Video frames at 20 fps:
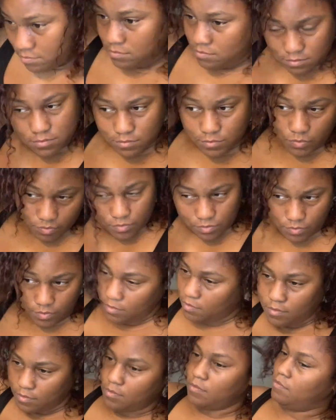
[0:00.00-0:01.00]
should
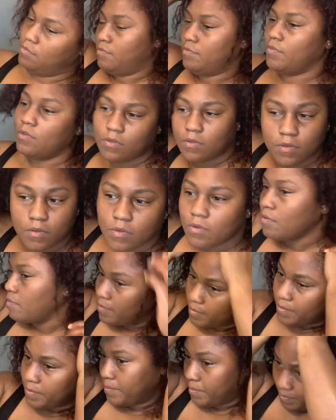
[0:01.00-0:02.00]
refresh like
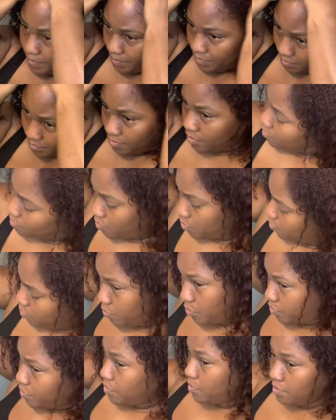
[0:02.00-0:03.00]
any other styling
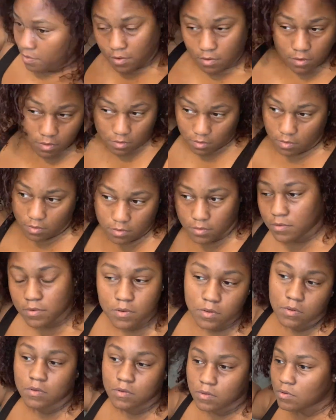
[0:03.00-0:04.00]
gel, but we
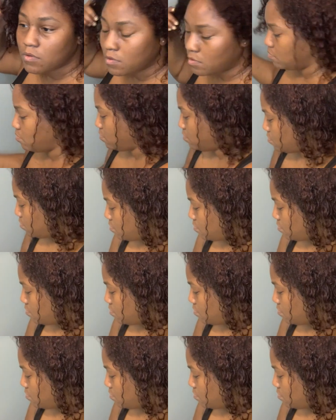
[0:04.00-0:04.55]
shall see.